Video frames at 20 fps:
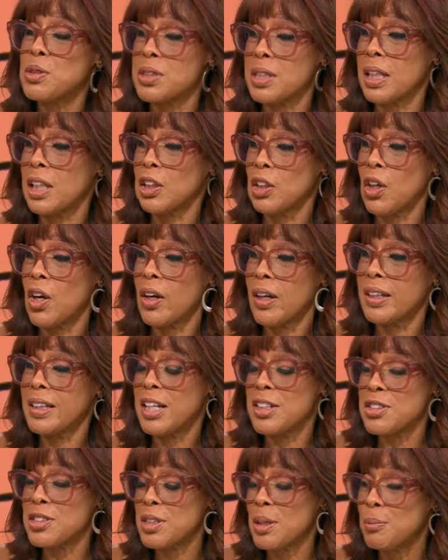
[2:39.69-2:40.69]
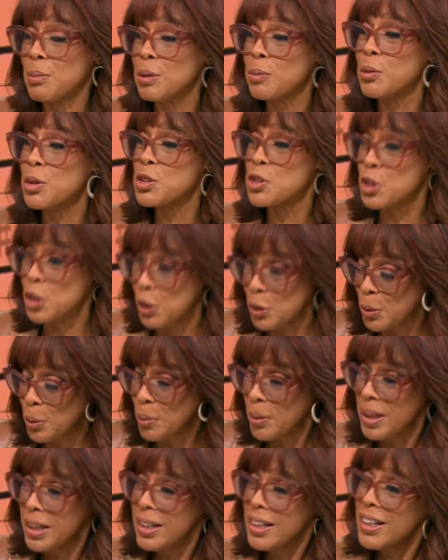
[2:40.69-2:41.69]
sing along, and that someone was
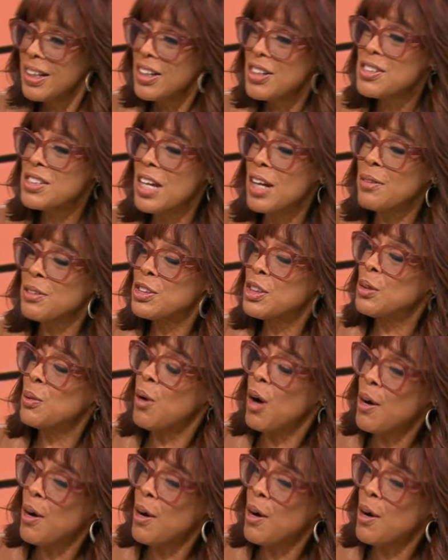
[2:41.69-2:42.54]
you. Is that, do you